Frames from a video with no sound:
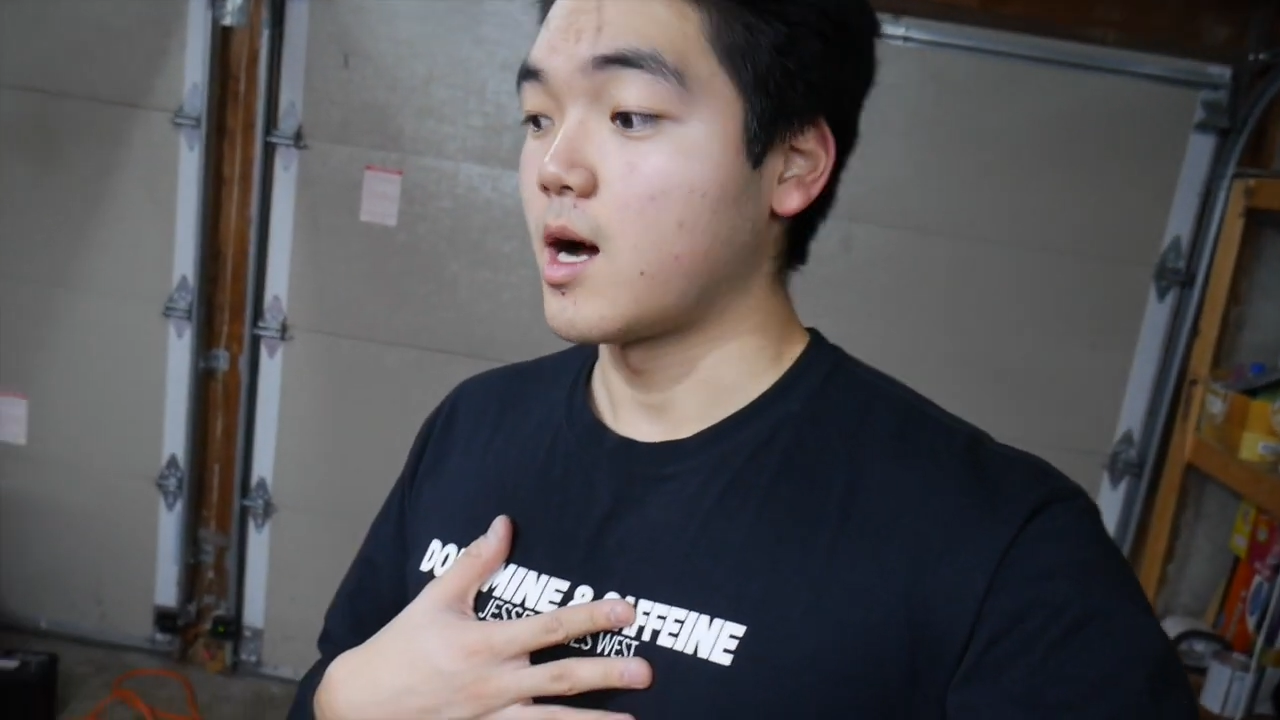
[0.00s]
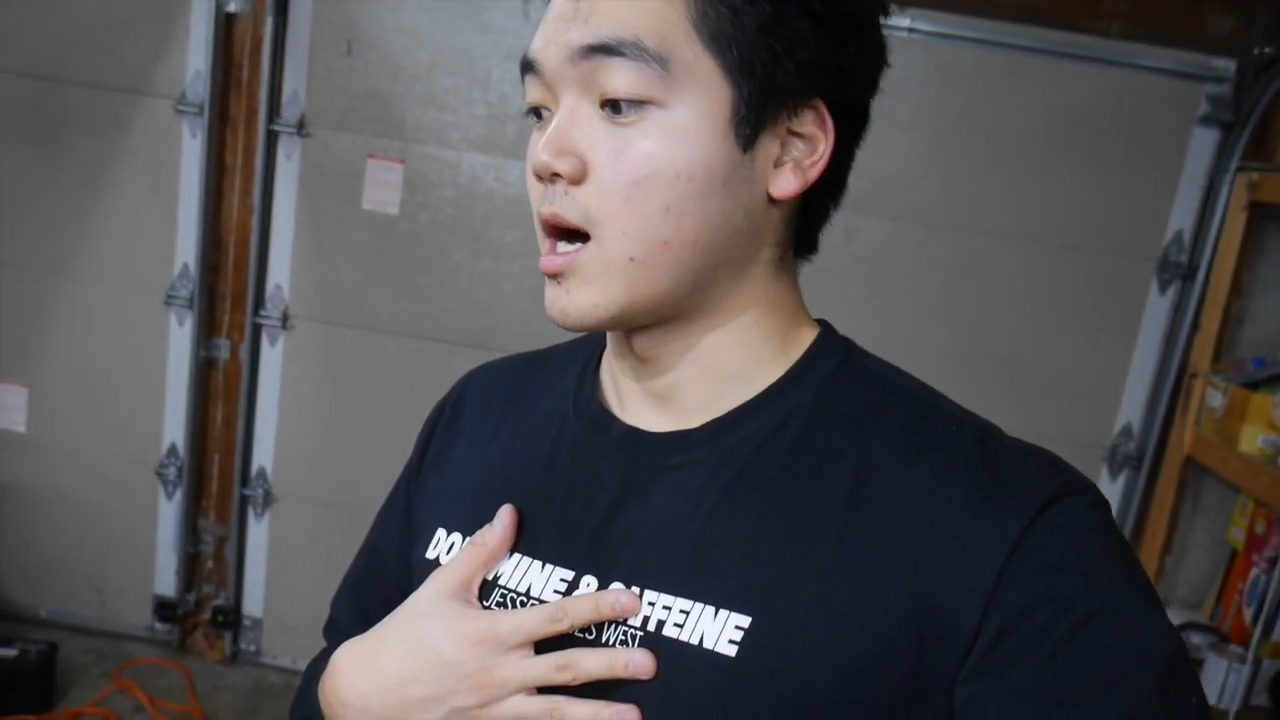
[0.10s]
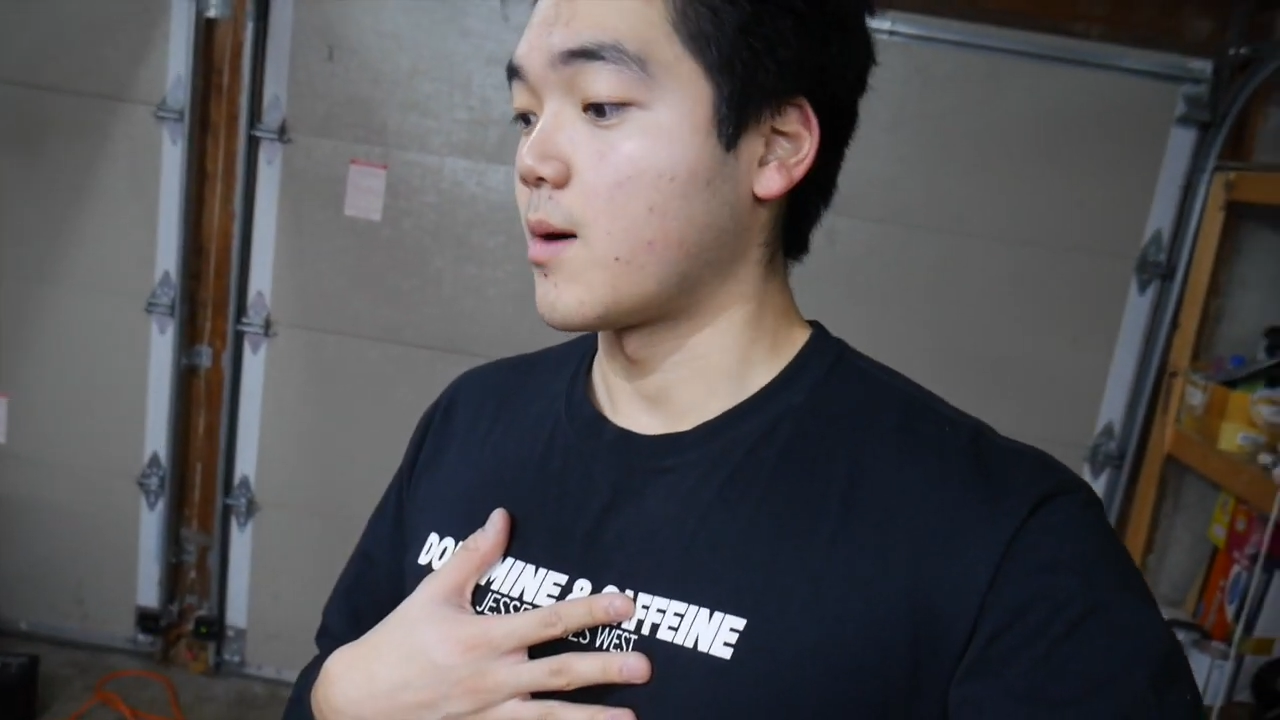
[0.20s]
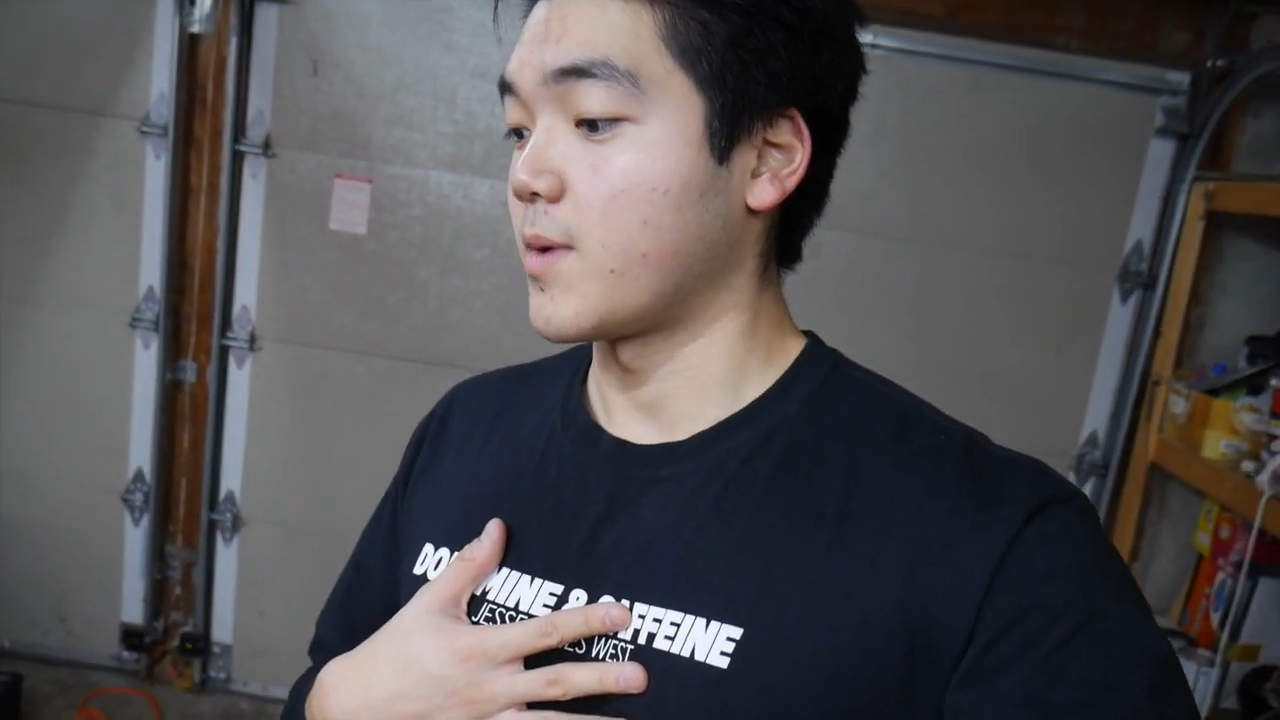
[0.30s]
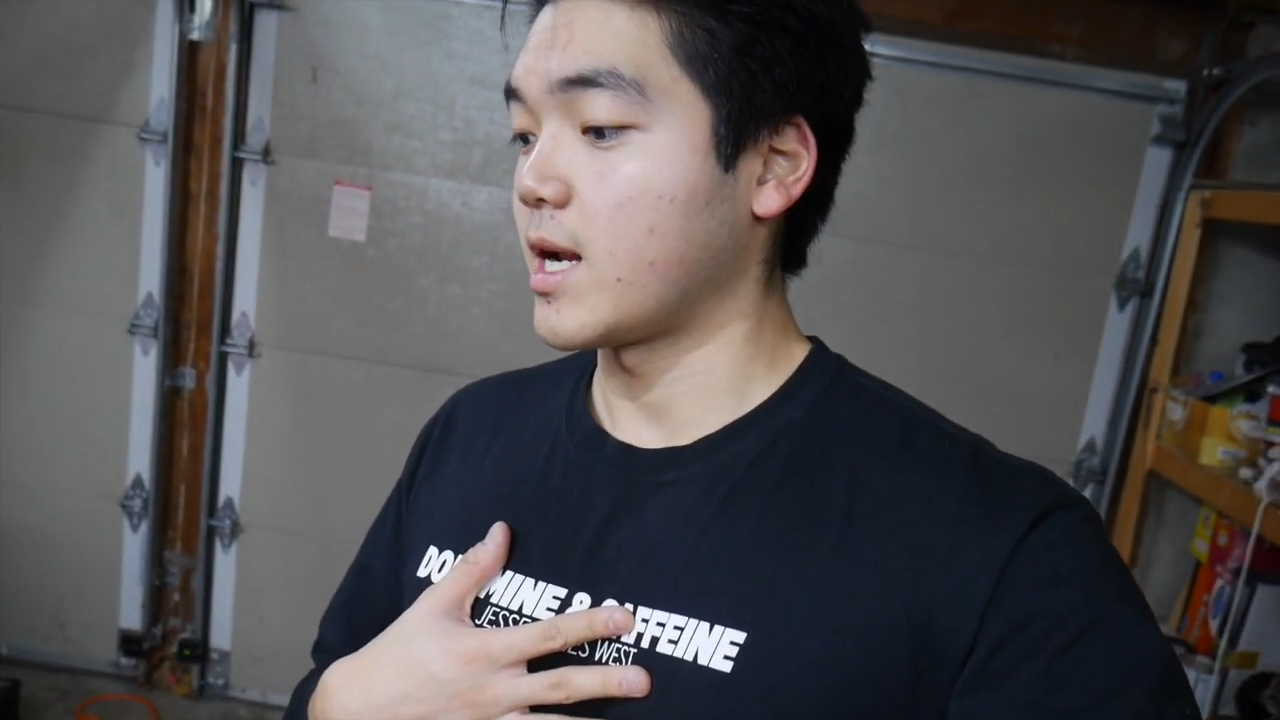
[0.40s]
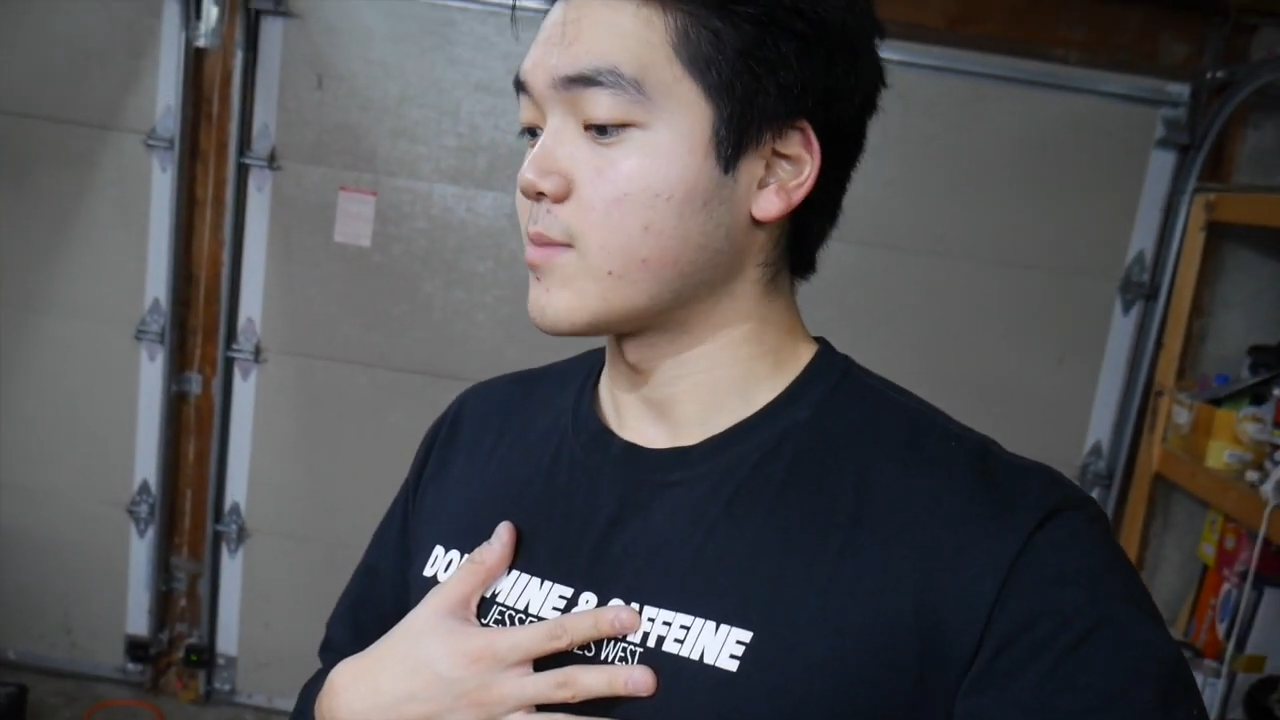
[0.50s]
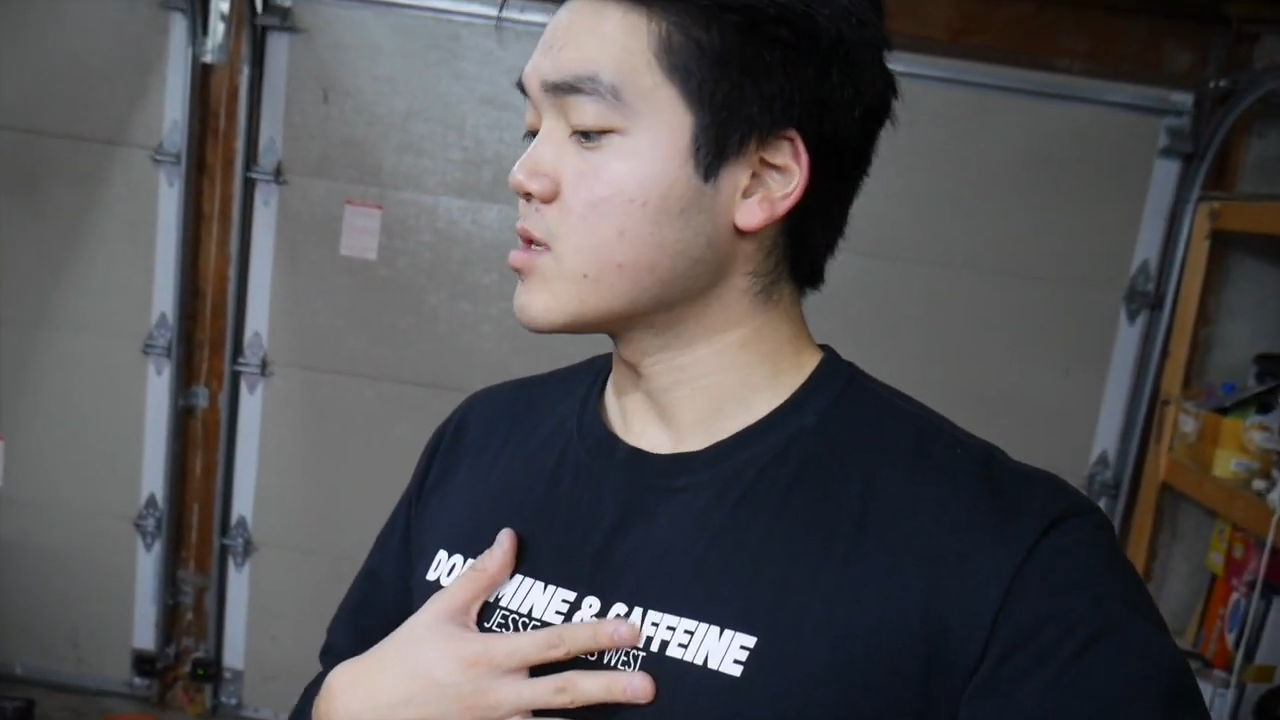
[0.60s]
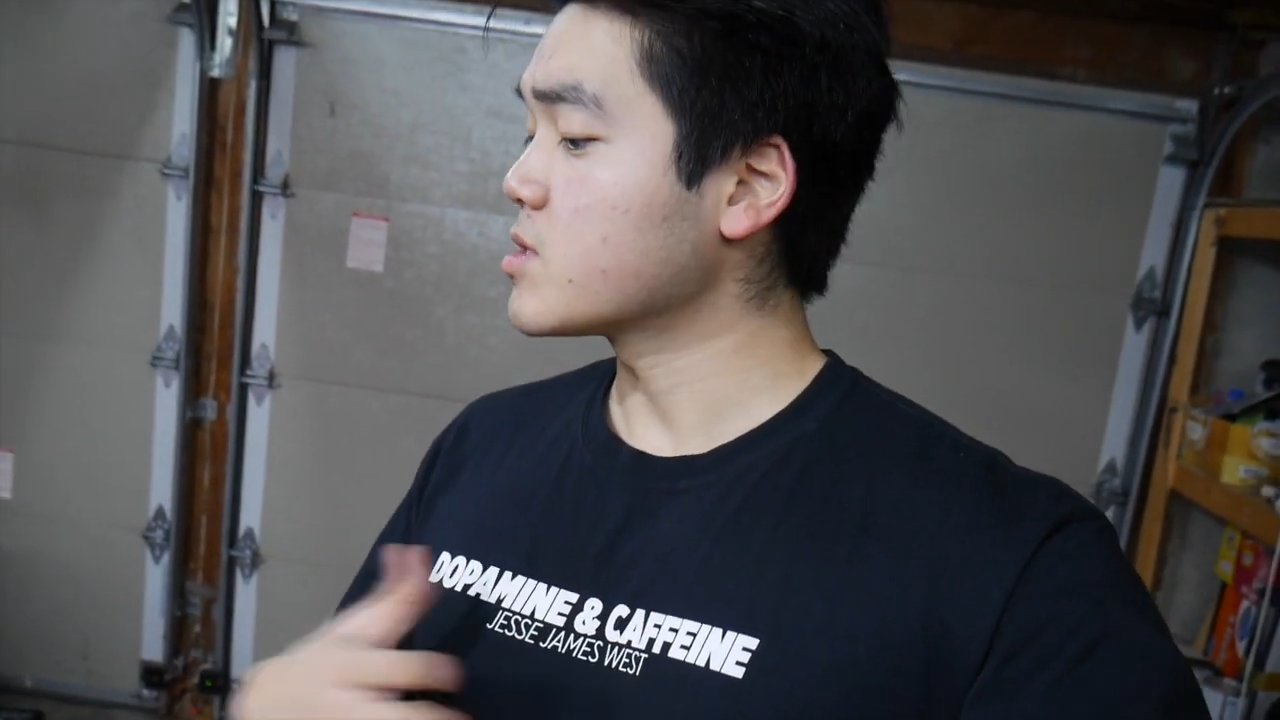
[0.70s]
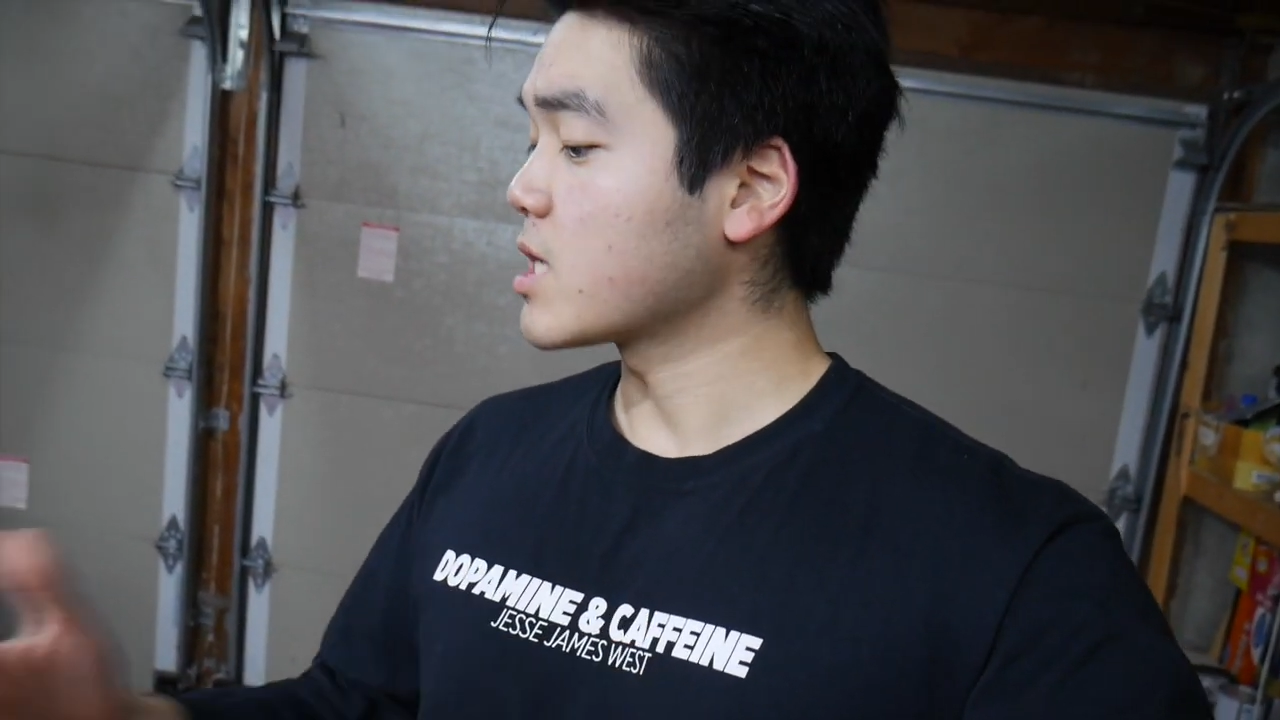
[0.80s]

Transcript: And I'm just